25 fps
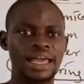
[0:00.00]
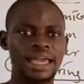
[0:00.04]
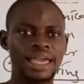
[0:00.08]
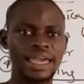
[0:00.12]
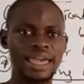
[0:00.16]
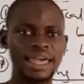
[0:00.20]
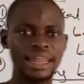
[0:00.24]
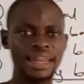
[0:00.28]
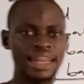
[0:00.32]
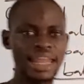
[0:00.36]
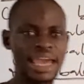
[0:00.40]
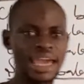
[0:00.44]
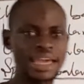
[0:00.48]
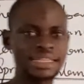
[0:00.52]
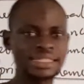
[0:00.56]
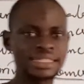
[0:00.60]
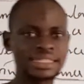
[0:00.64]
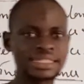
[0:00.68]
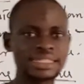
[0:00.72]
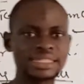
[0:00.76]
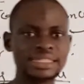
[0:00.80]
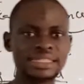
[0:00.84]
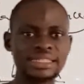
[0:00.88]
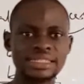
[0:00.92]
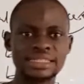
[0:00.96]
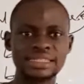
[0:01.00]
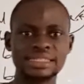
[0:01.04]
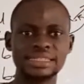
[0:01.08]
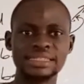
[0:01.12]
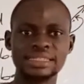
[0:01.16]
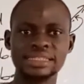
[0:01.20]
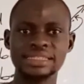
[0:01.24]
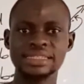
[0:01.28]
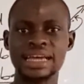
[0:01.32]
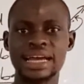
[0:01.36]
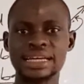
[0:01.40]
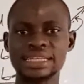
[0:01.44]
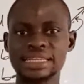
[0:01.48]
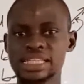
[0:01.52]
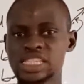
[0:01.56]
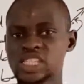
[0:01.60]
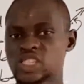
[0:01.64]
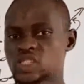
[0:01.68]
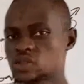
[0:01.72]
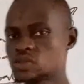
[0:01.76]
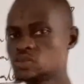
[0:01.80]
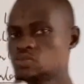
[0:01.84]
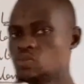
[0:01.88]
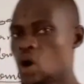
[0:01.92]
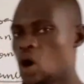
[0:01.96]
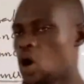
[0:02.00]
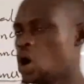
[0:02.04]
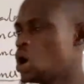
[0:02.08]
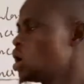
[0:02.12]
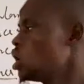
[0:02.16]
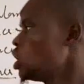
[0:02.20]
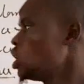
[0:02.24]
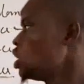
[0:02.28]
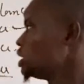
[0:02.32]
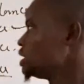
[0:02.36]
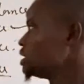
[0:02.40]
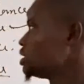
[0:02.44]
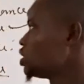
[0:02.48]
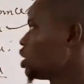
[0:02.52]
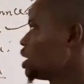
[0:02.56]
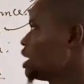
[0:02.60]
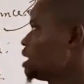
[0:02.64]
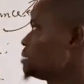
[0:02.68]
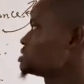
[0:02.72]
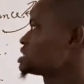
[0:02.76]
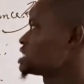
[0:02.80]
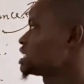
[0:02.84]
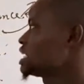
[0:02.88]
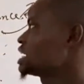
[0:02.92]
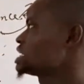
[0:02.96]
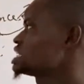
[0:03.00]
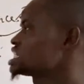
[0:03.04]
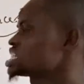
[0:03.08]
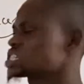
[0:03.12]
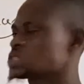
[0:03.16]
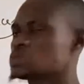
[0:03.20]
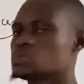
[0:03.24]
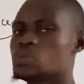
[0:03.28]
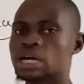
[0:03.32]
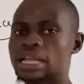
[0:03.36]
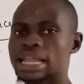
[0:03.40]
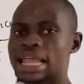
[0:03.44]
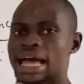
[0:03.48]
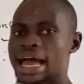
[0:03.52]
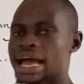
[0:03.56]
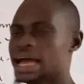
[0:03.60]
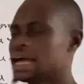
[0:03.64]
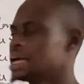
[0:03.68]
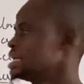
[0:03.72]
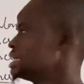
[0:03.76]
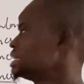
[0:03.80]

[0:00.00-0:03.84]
a length that is small, or let me say that is smaller